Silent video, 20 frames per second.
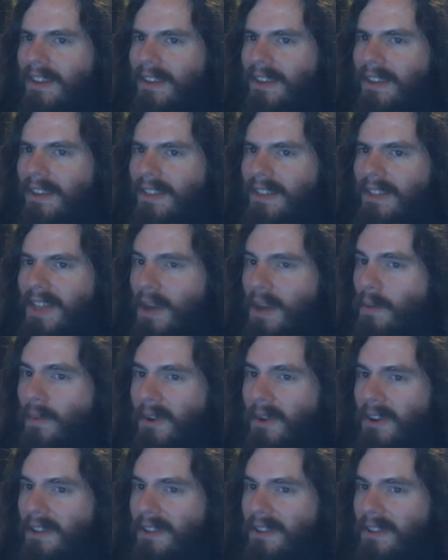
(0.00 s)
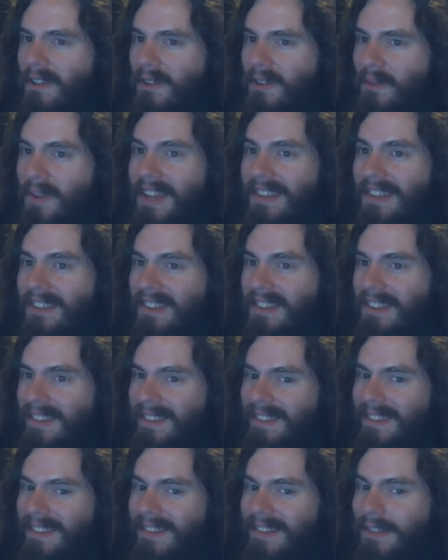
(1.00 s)
they weren't the
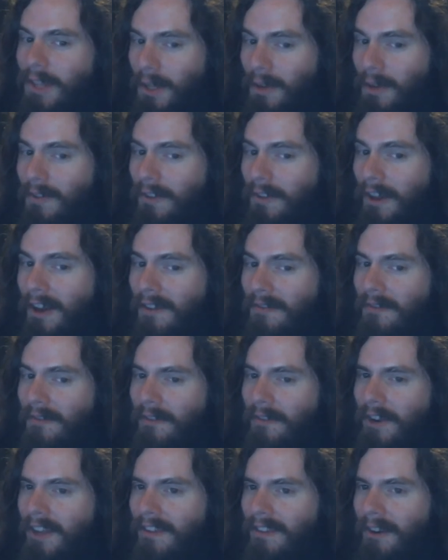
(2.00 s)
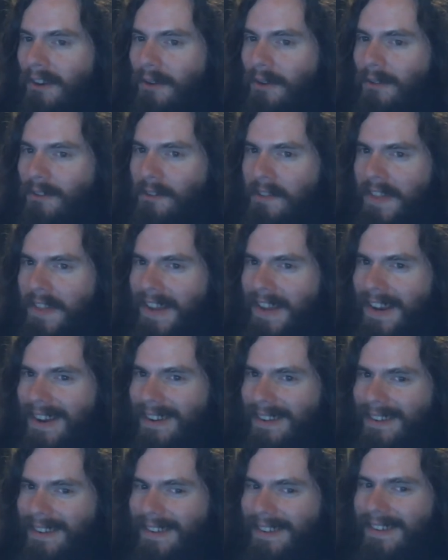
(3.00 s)
reason those gun-free zones are
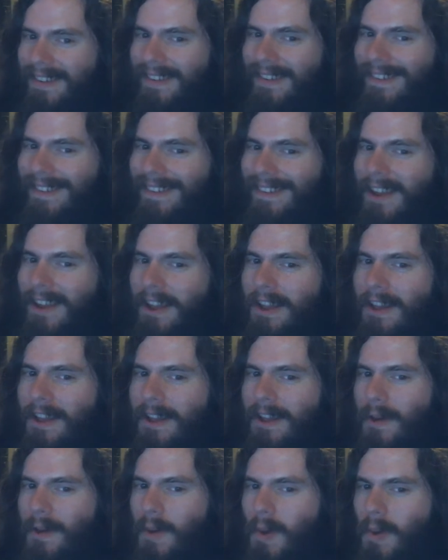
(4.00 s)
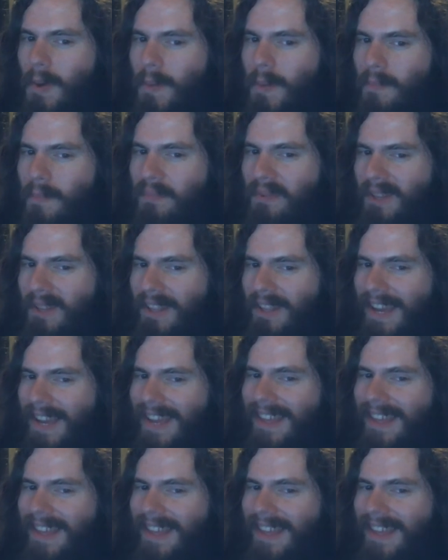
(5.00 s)
there. But like